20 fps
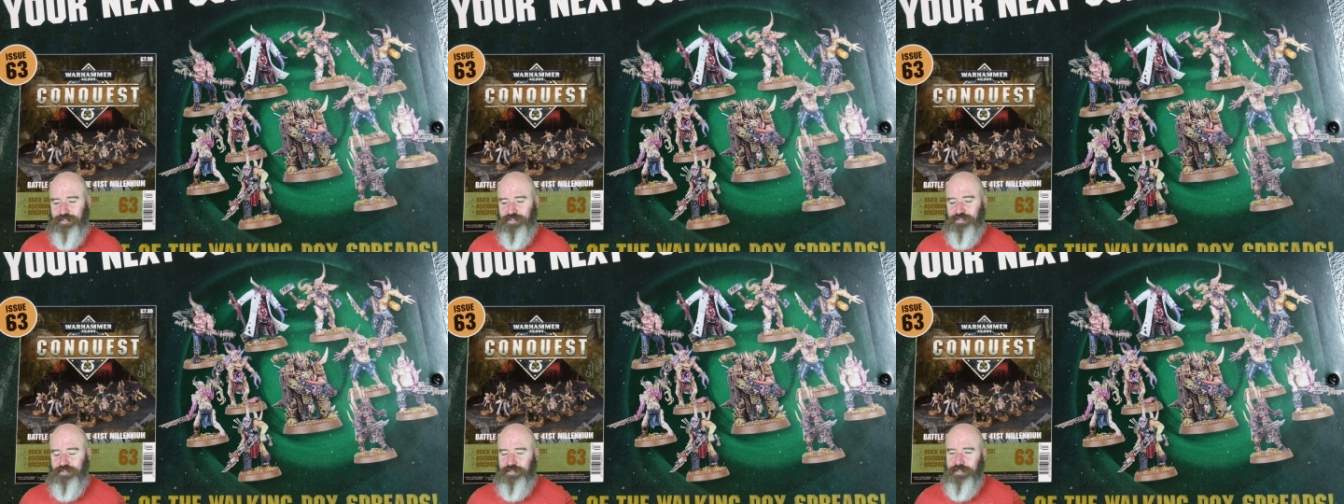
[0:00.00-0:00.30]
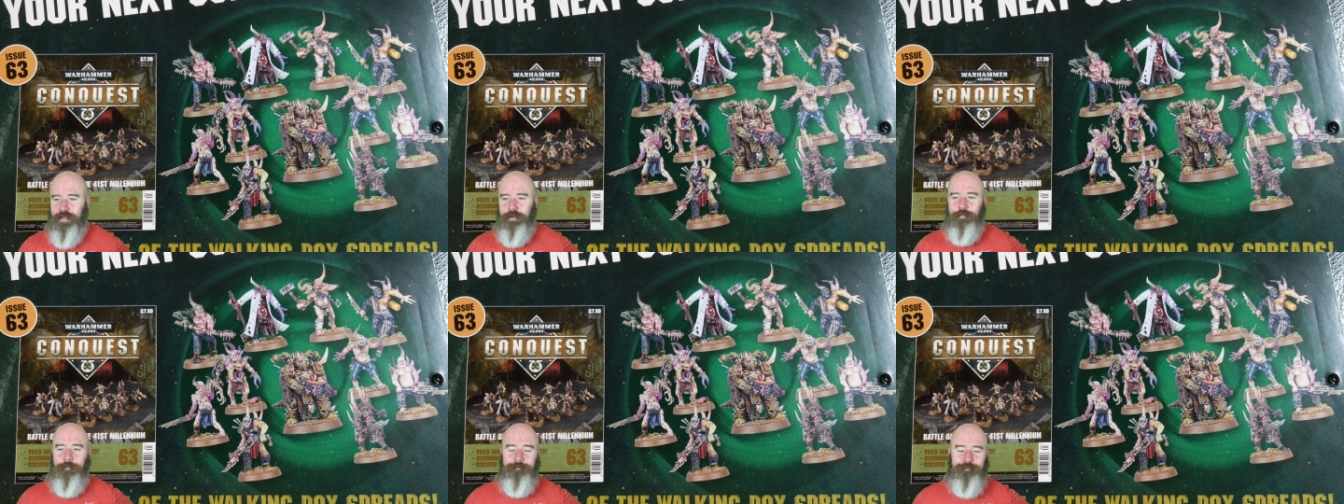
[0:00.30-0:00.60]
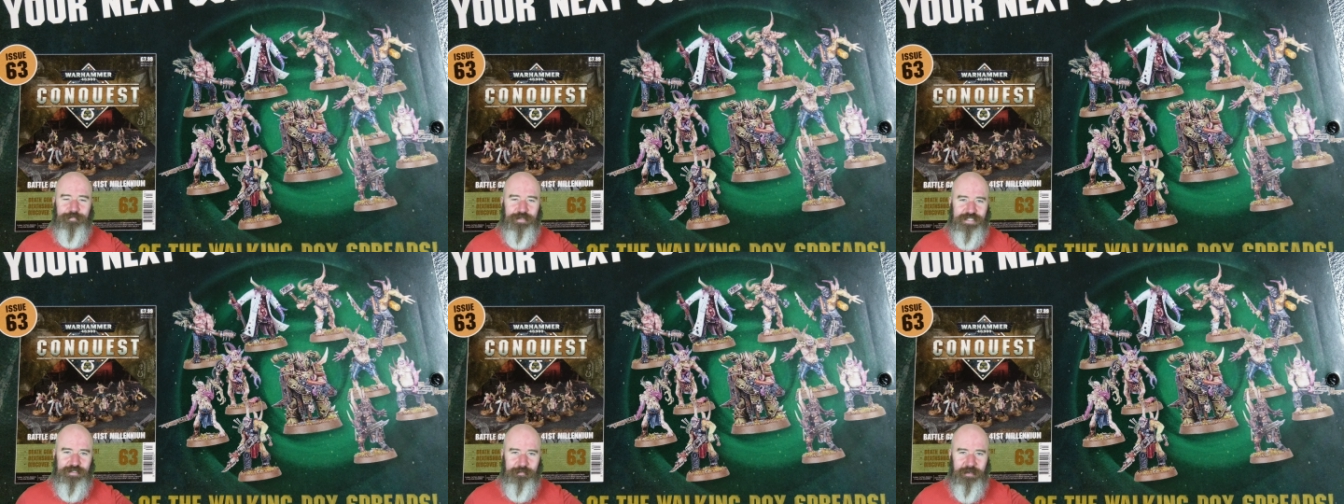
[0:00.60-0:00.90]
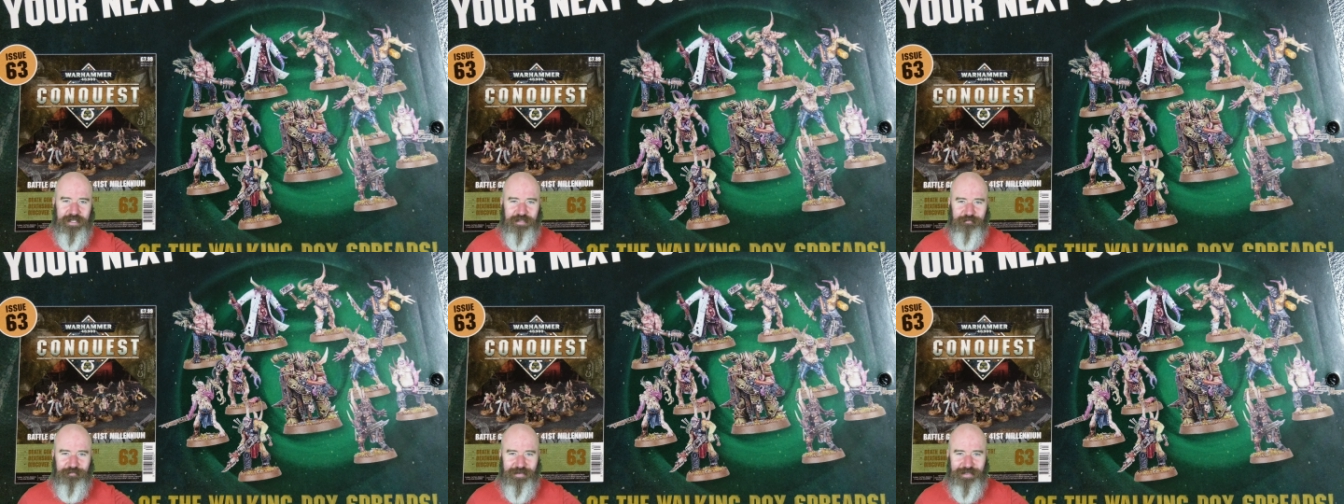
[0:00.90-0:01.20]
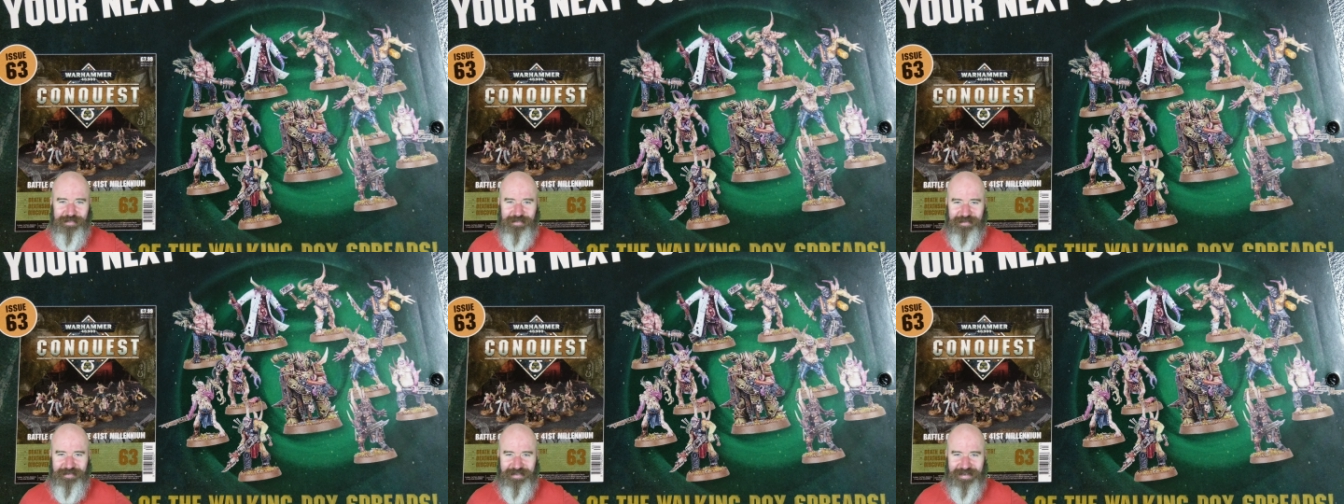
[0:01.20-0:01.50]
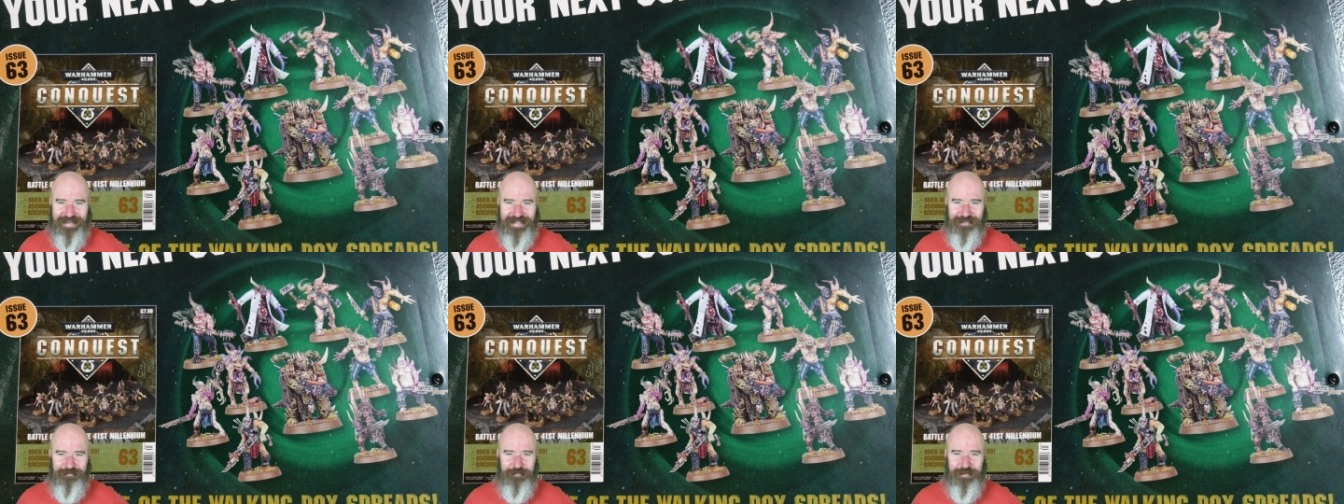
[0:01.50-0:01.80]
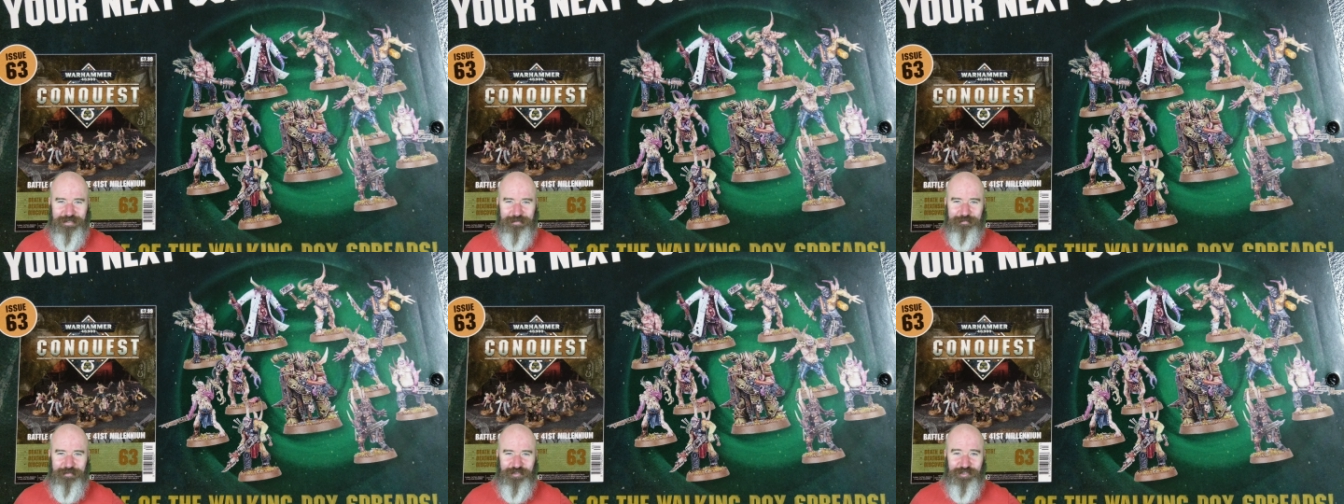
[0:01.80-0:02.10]
So, despite the fact that last
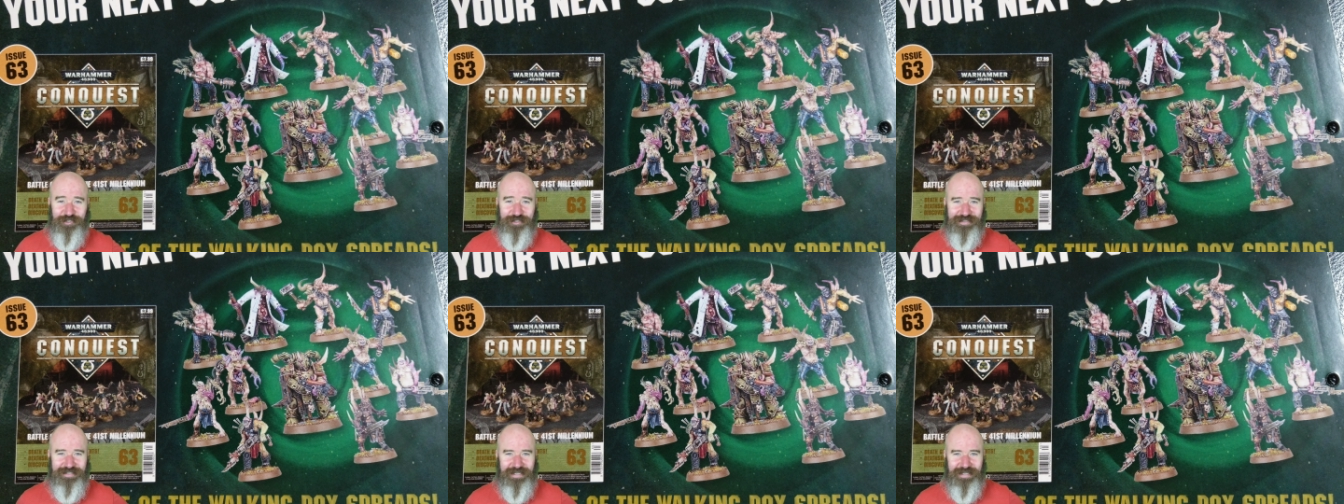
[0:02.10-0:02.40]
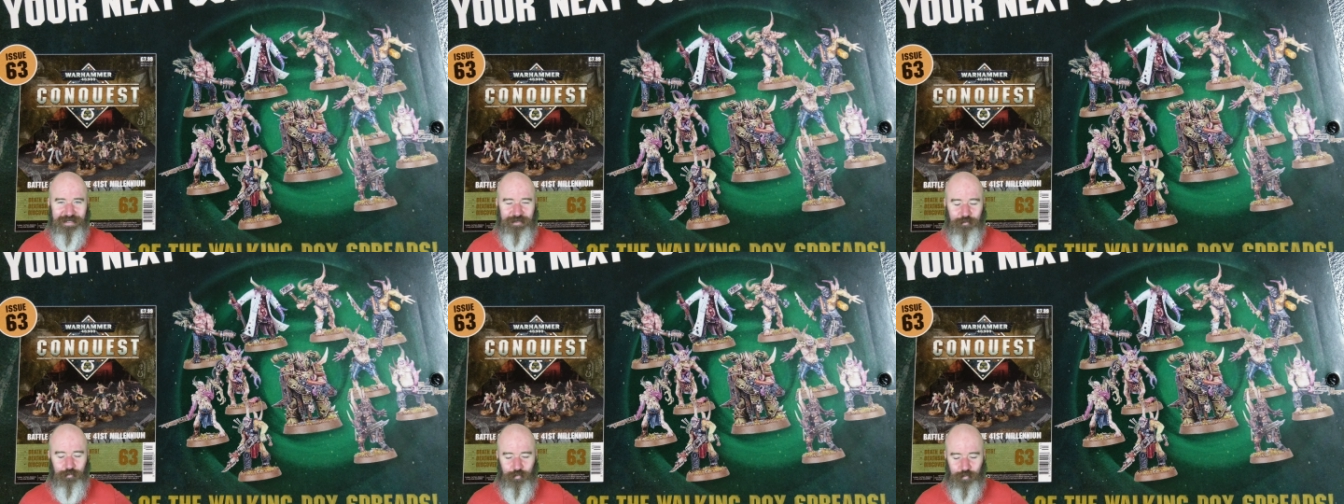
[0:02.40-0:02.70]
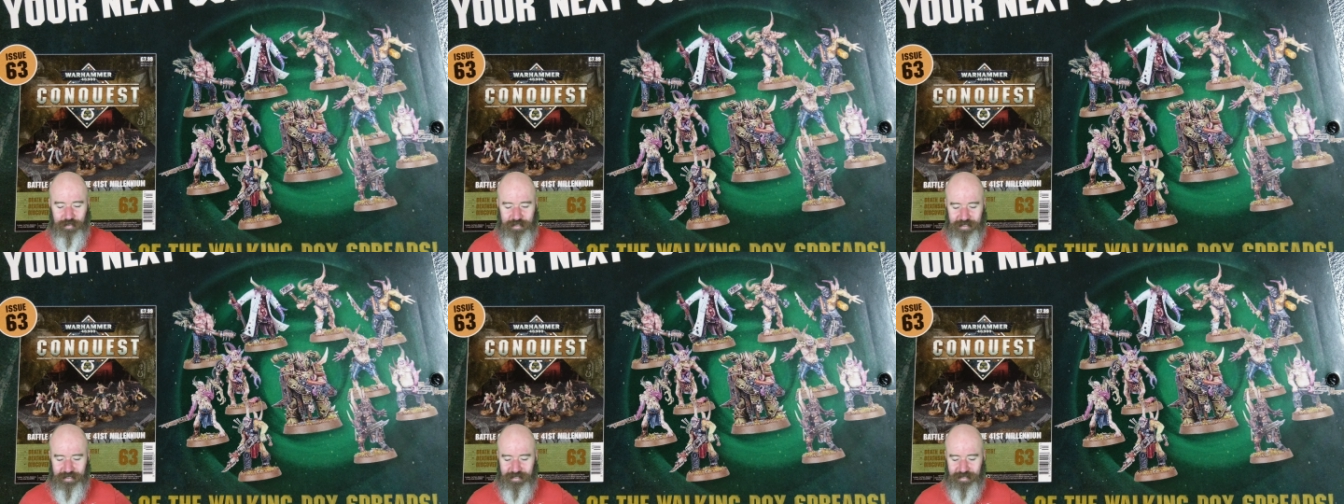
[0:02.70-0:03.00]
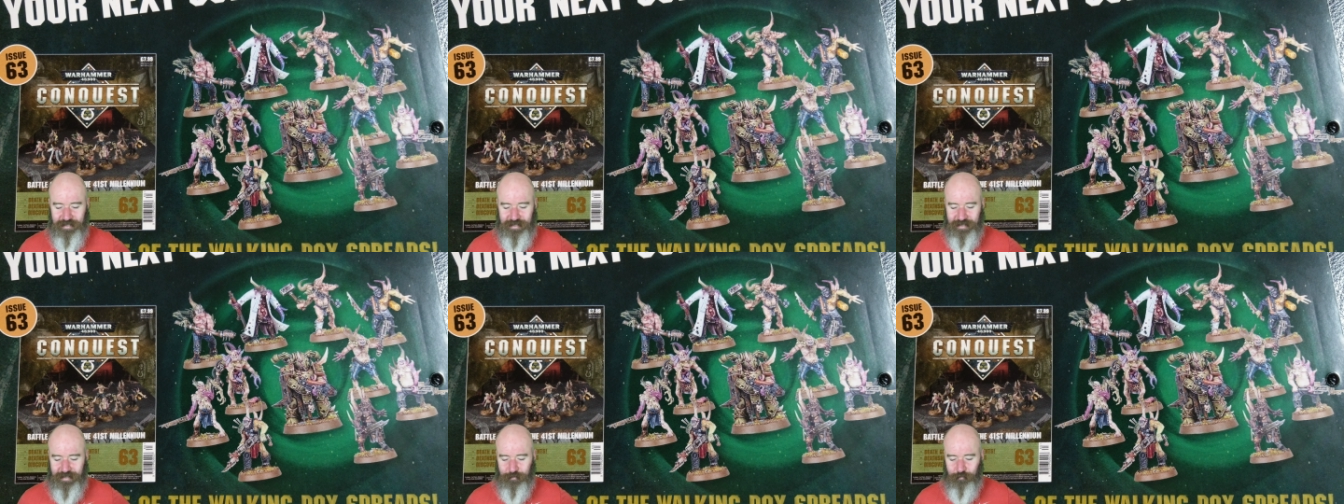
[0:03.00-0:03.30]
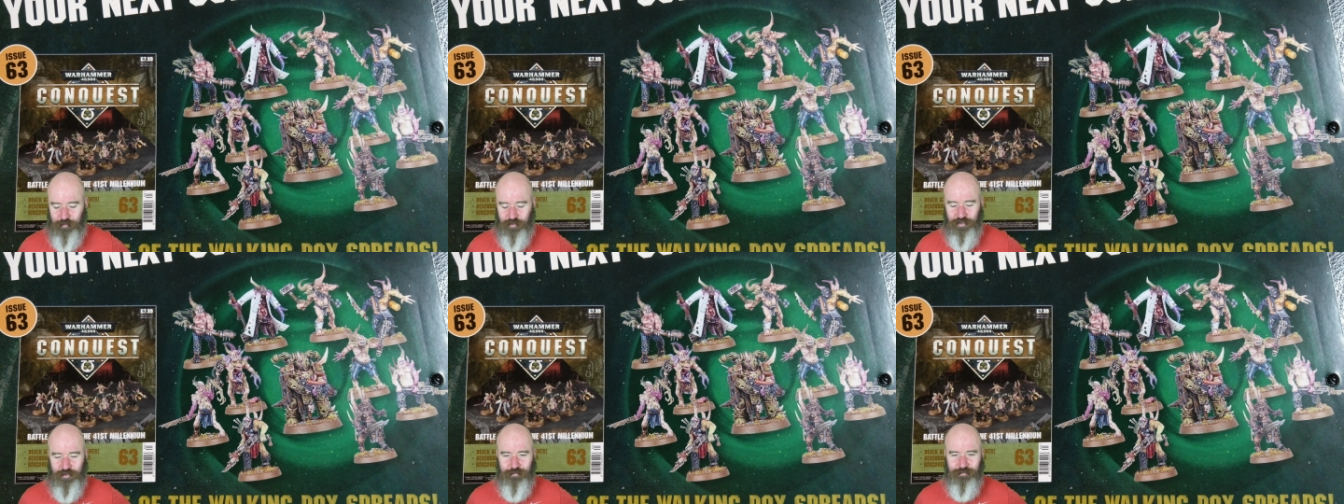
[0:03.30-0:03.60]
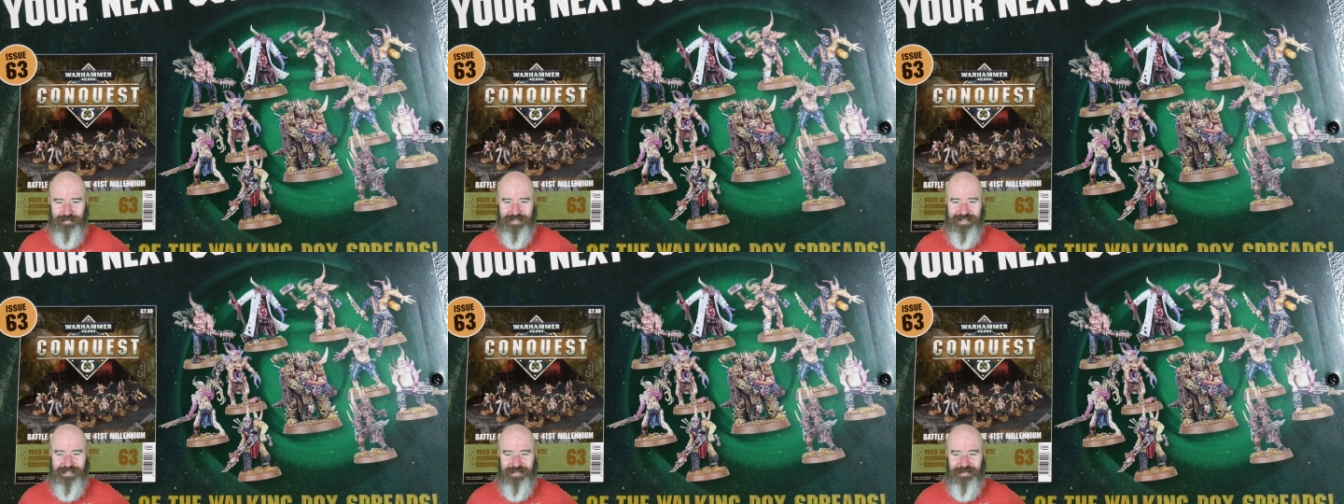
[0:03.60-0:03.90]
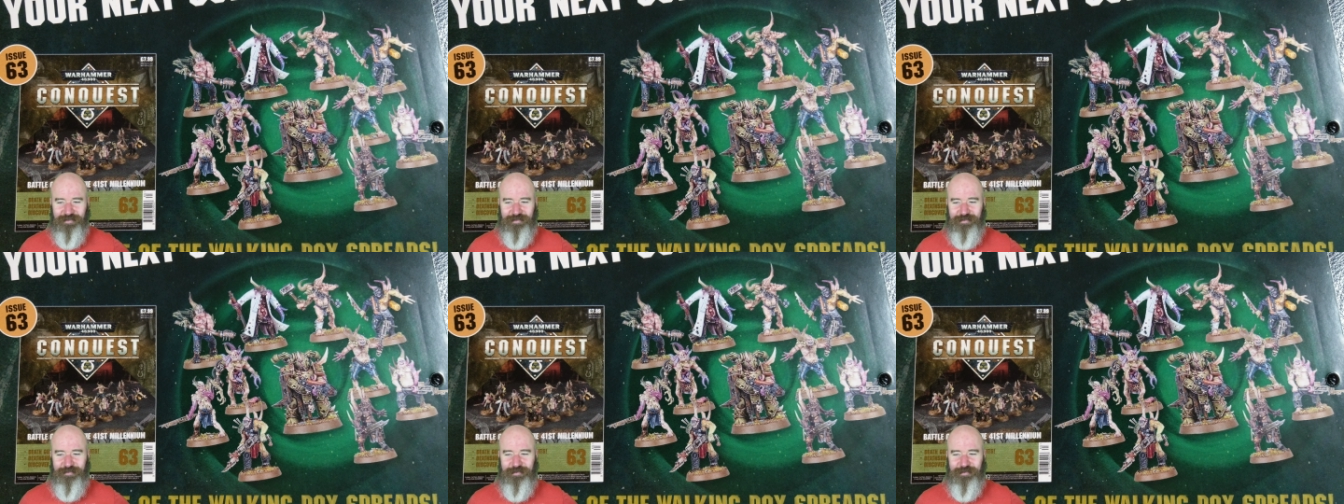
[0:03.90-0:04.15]
week's mission said we were using